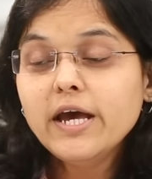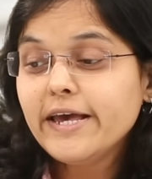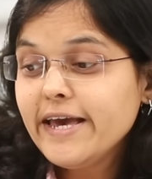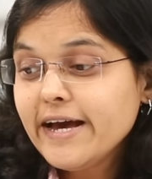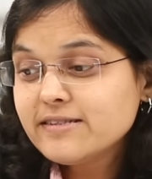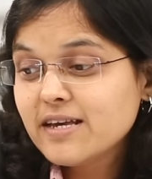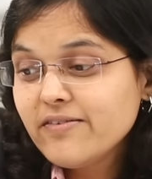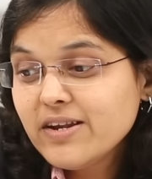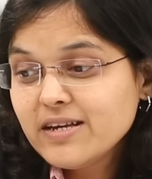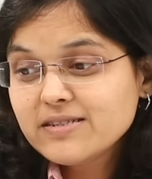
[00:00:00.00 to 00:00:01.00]
he has
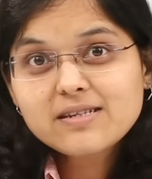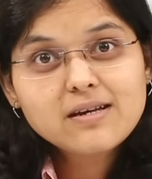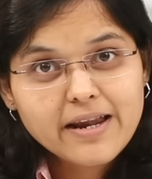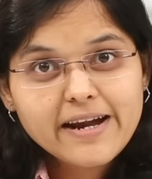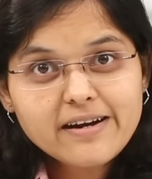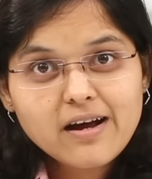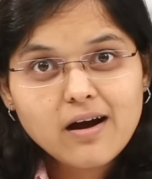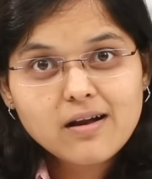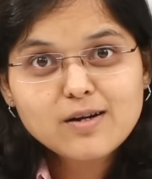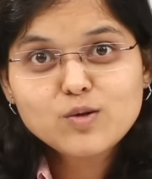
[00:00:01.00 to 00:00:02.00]
given his credit
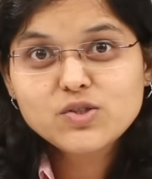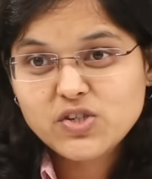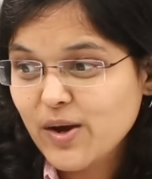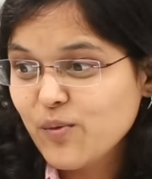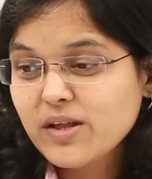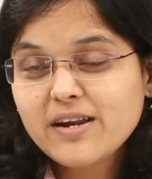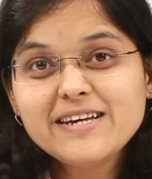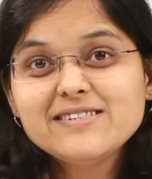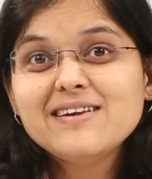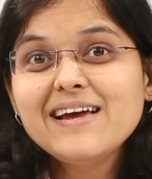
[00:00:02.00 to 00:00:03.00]
card to check whether
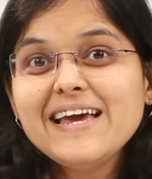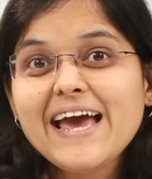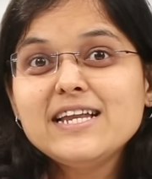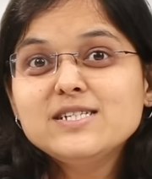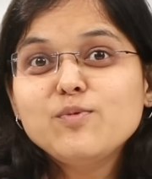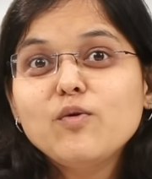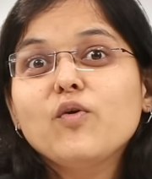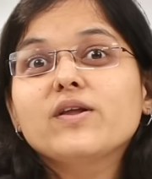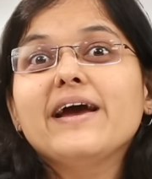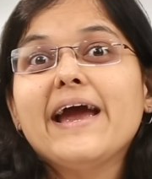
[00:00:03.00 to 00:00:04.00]
he is really eligible
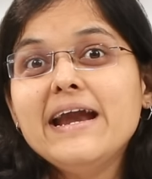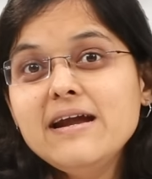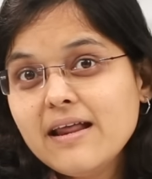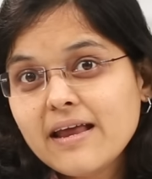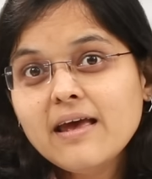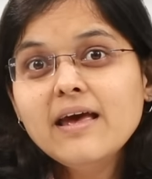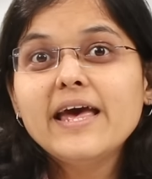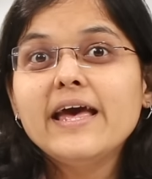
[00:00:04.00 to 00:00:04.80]
for the entry